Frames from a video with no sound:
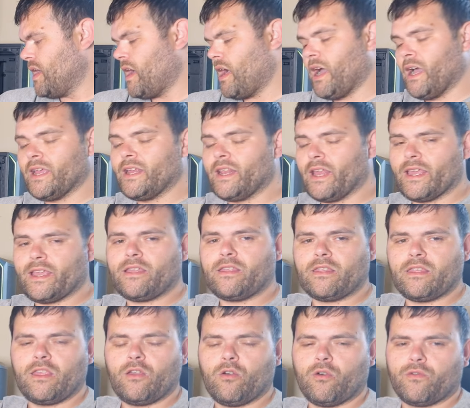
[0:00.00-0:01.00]
I
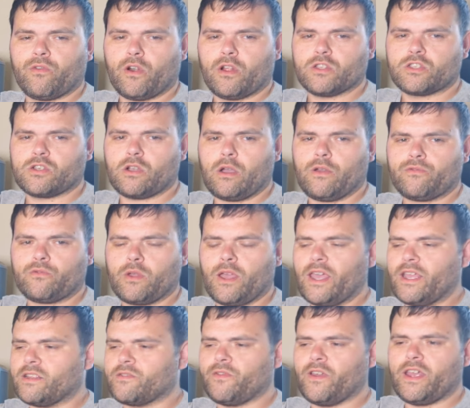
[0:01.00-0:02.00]
like the overall
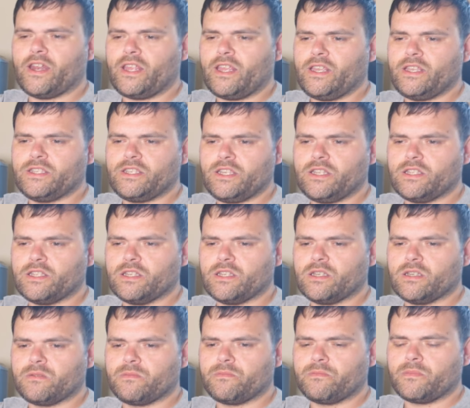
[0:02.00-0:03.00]
software; it's very easy
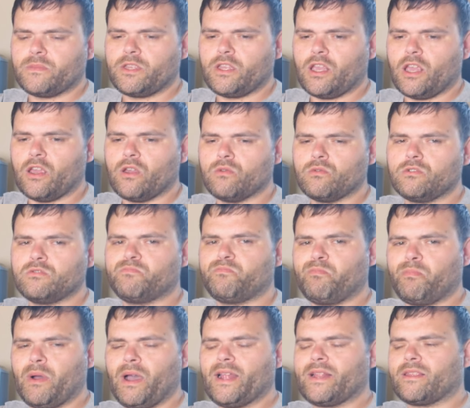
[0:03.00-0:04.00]
to use,
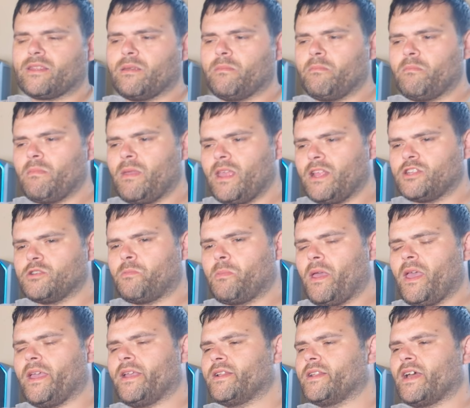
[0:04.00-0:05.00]
but the major
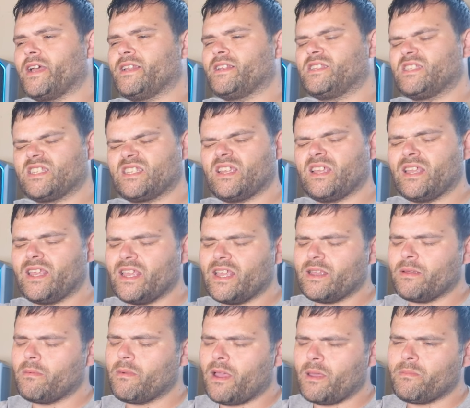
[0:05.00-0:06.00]
pain I'd
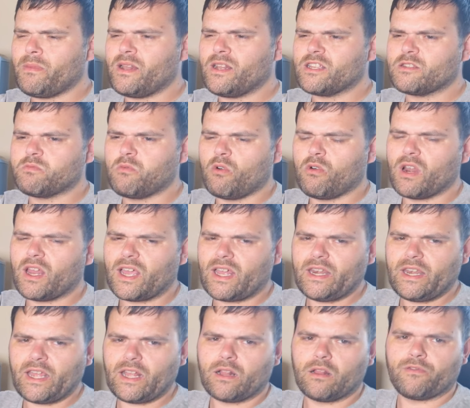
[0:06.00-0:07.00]
I mean it's more like a
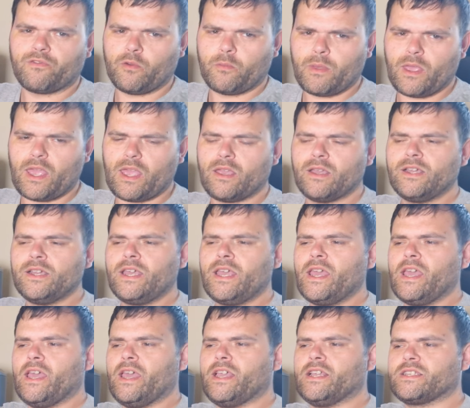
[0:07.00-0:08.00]
niggle for me
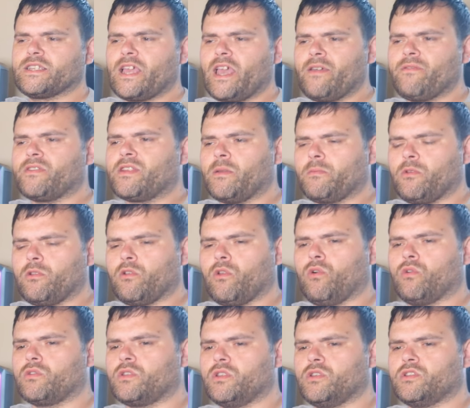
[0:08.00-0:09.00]
is every time you
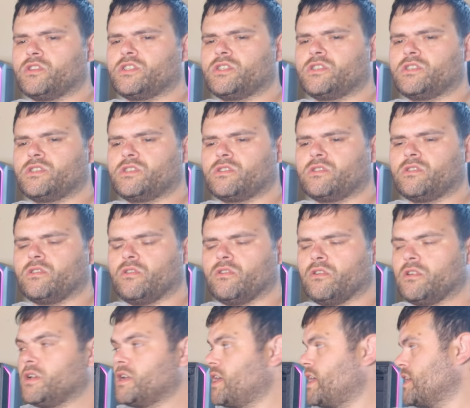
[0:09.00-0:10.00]
load the,
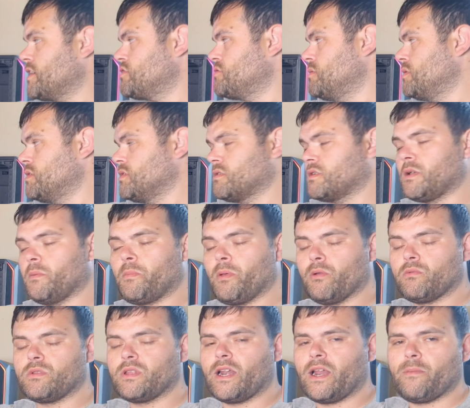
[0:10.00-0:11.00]
the actual
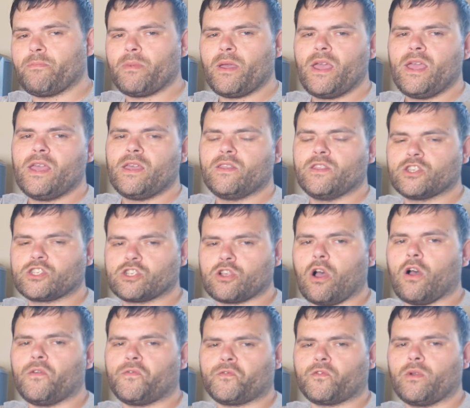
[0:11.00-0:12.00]
computer app, the
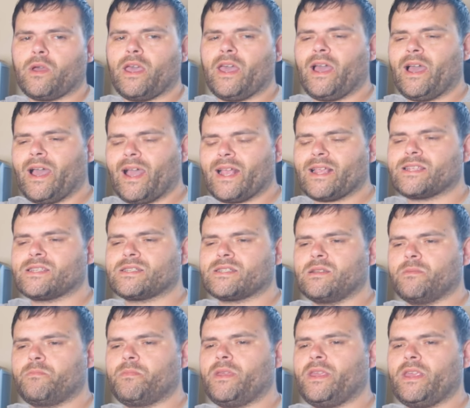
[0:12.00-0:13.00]
software has
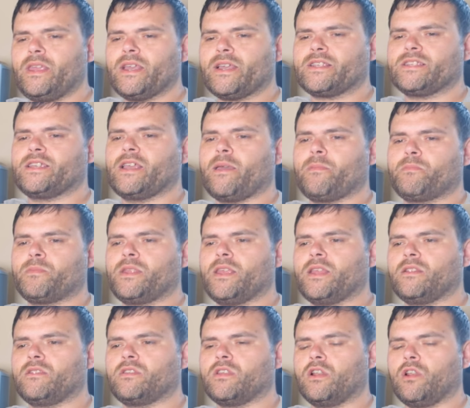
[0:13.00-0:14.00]
to be
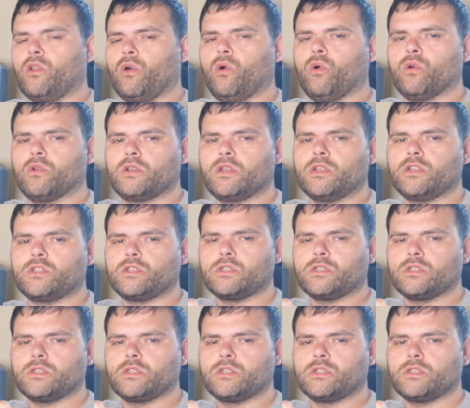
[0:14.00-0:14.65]
accepted to load